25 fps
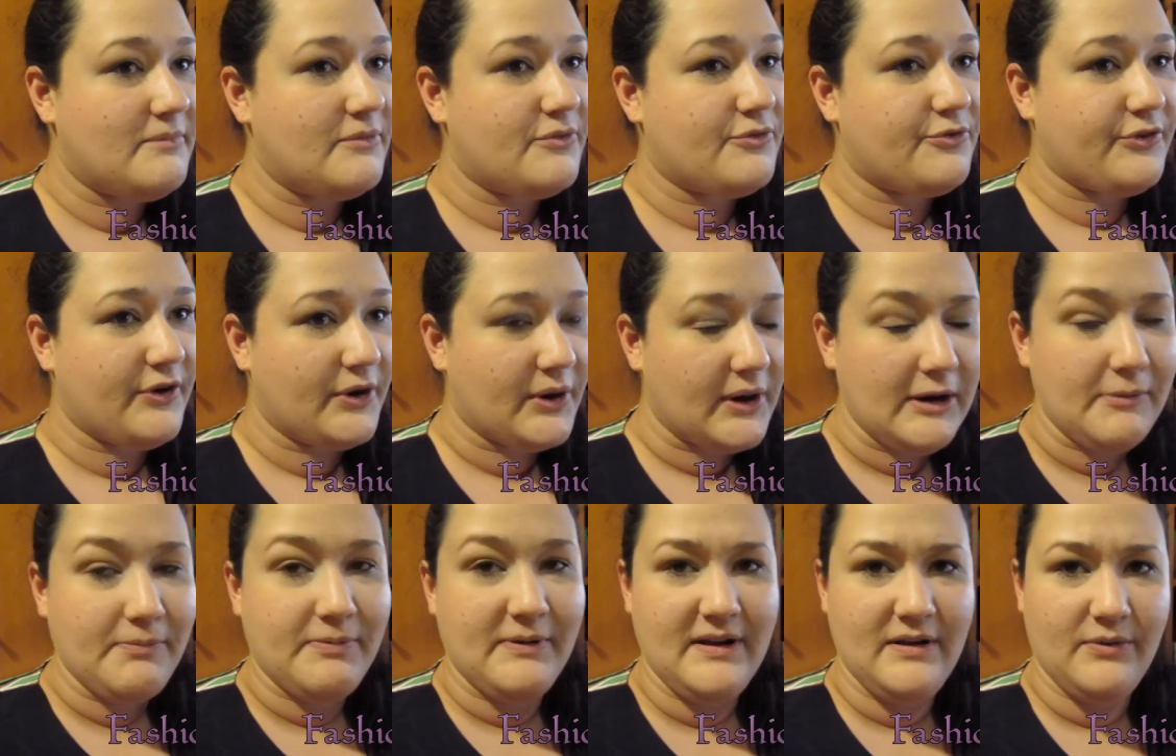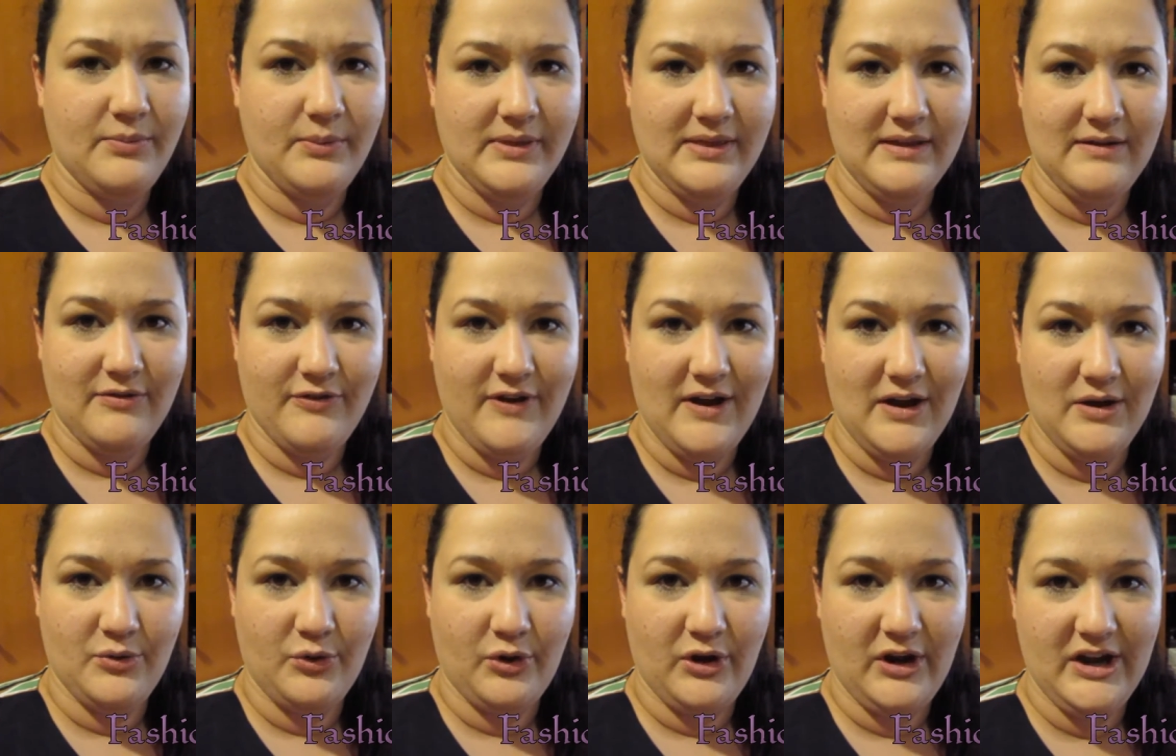Very pleased with the
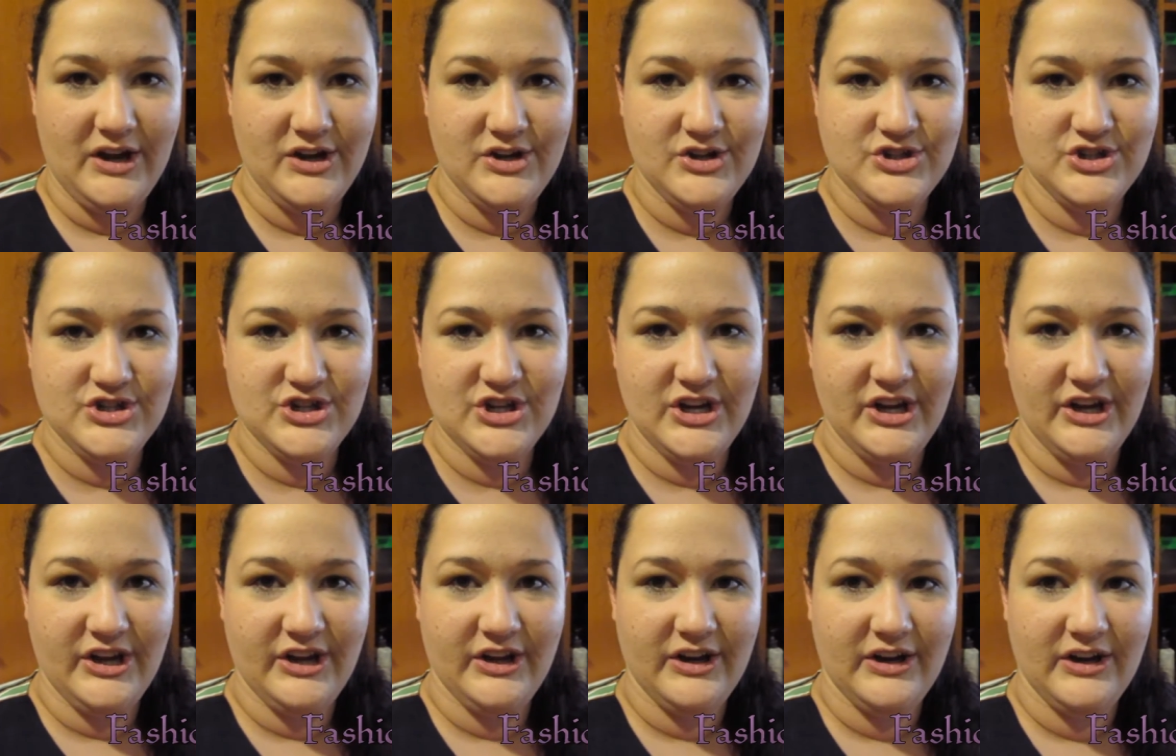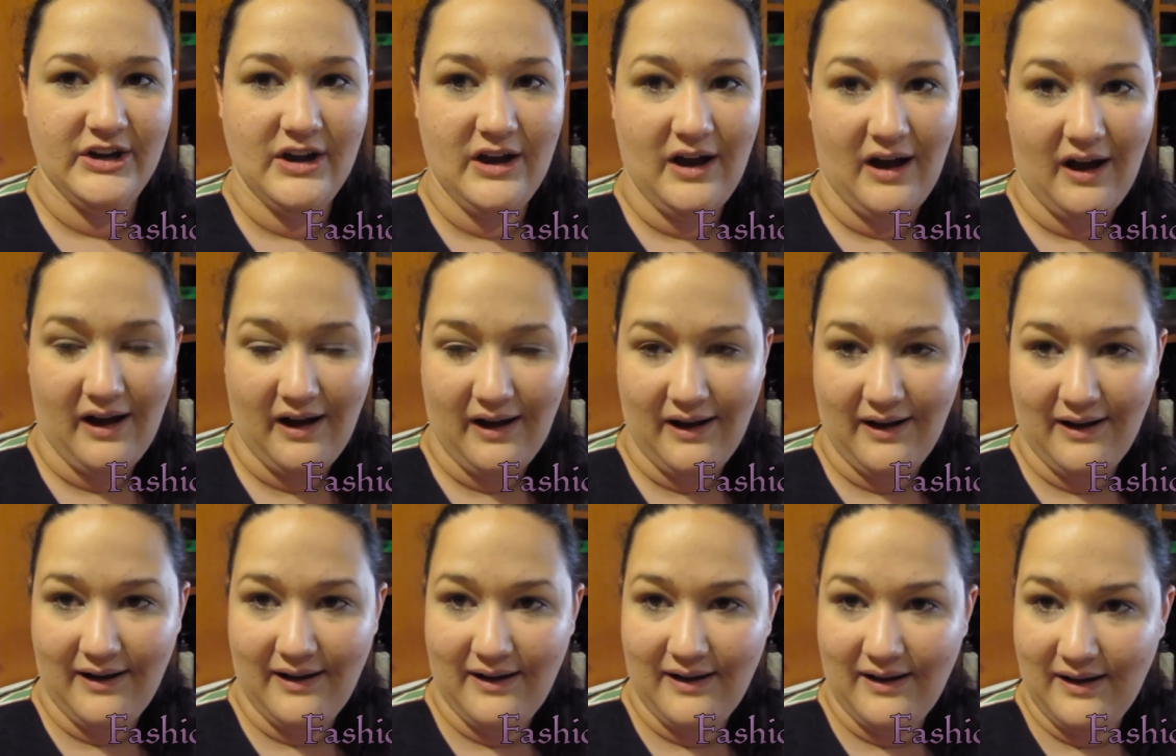foundation.
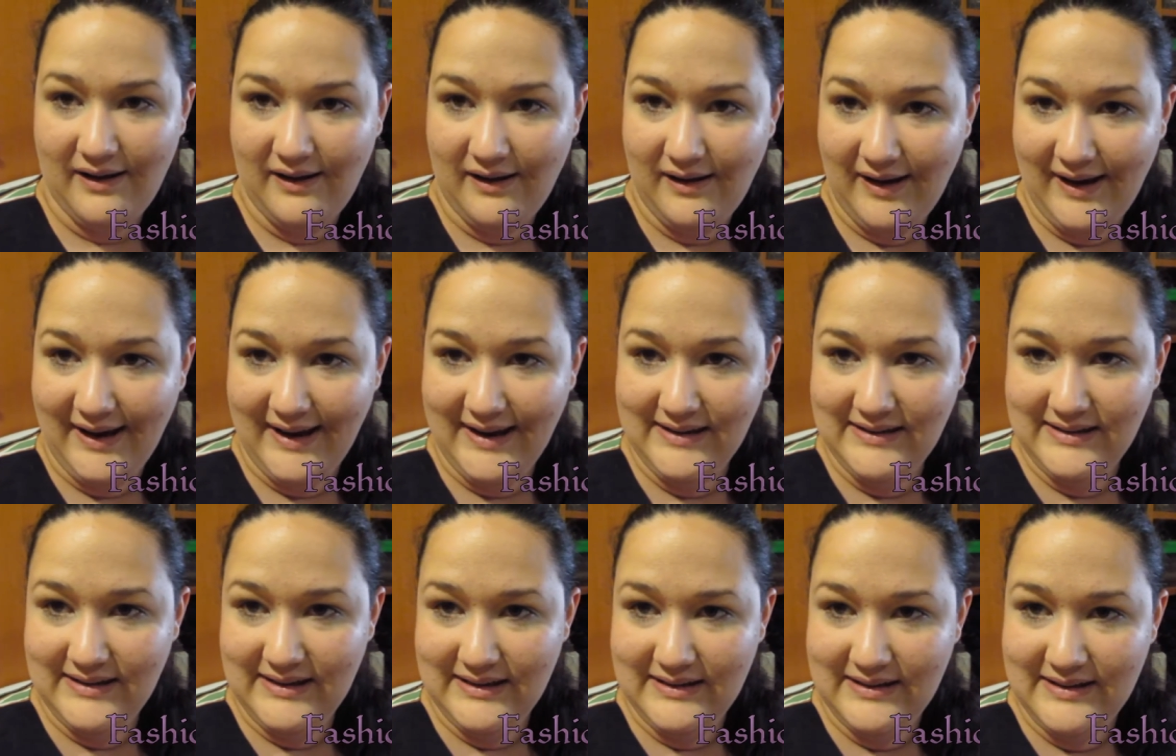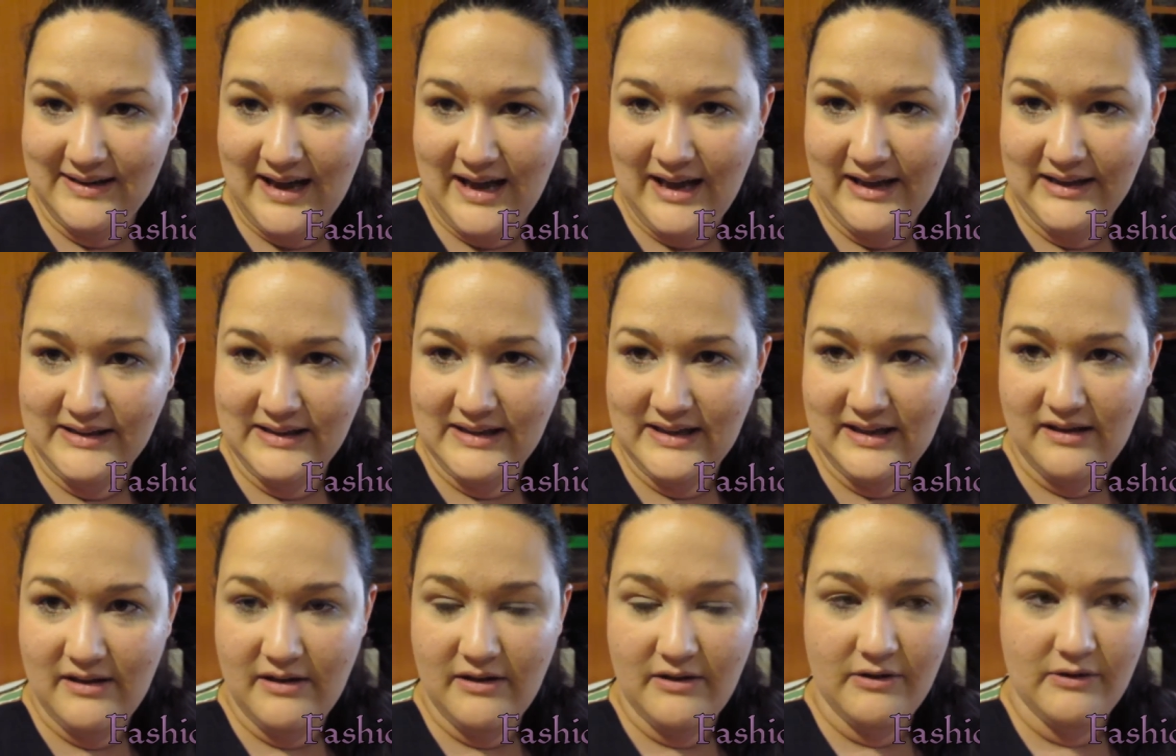It did not
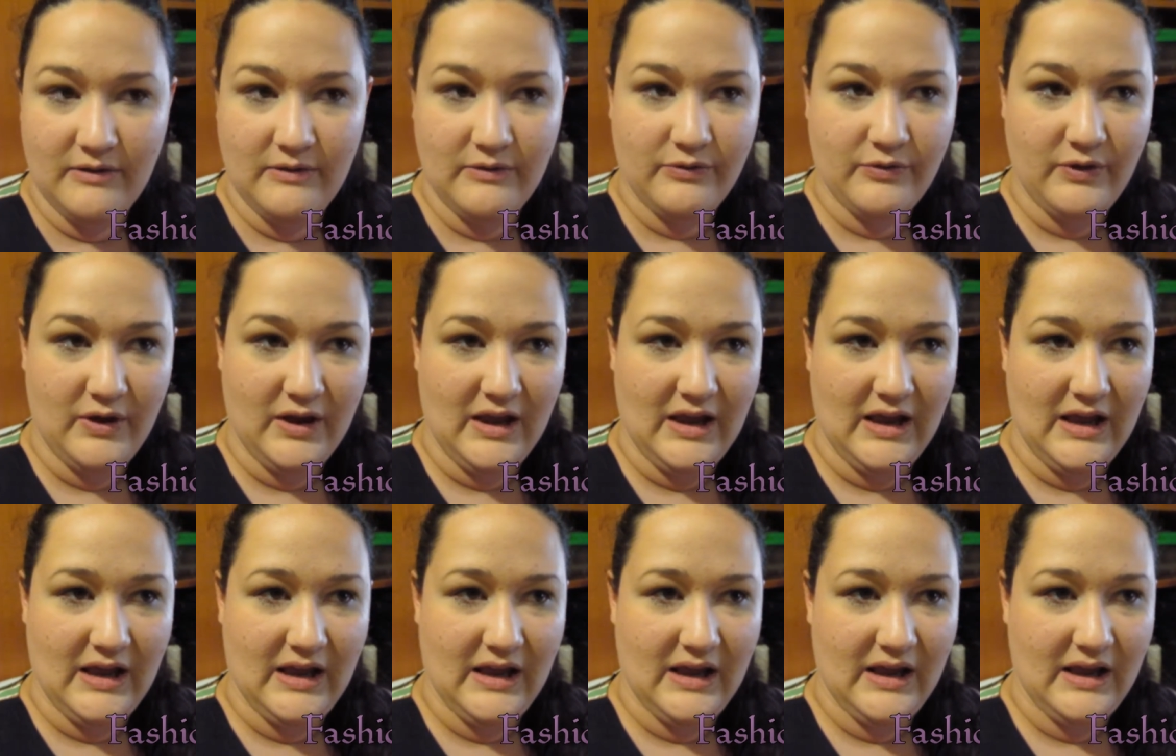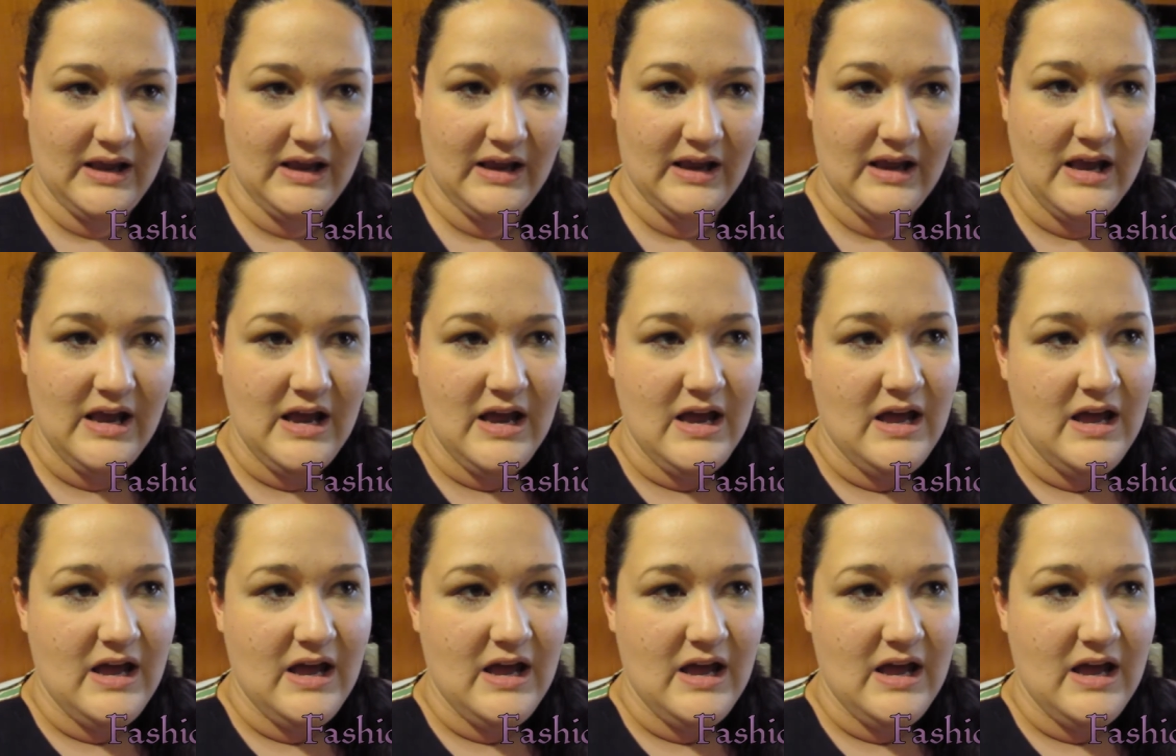give a